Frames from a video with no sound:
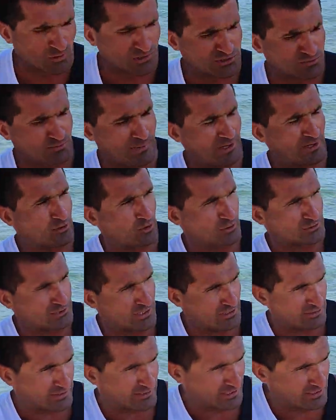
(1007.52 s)
Queens Bay
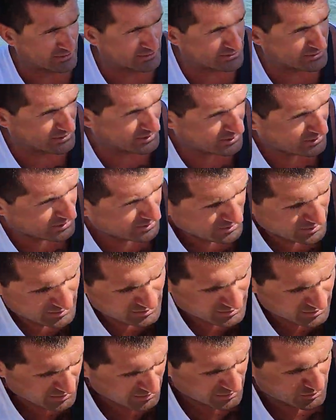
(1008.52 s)
Hotel. Yes.
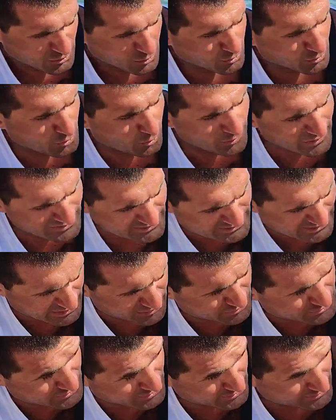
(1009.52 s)
You go in
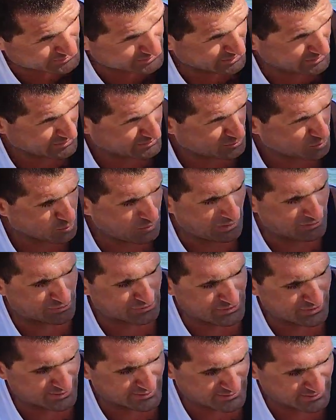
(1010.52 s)
ten thirty to one
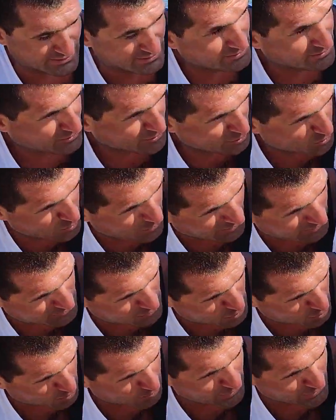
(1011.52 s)
thirty. You are
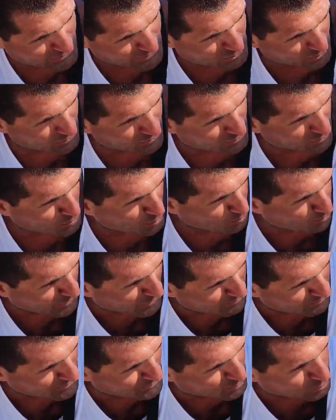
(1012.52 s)
two person, you
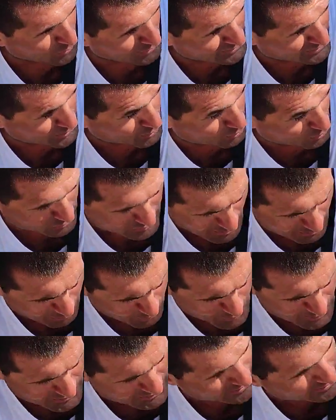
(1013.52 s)
pay me twenty euro
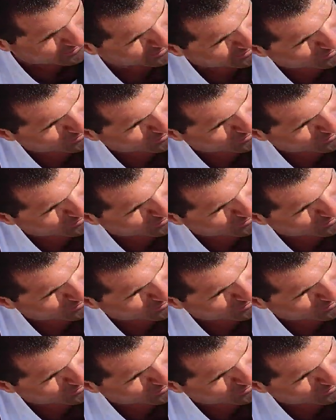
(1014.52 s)
deposit,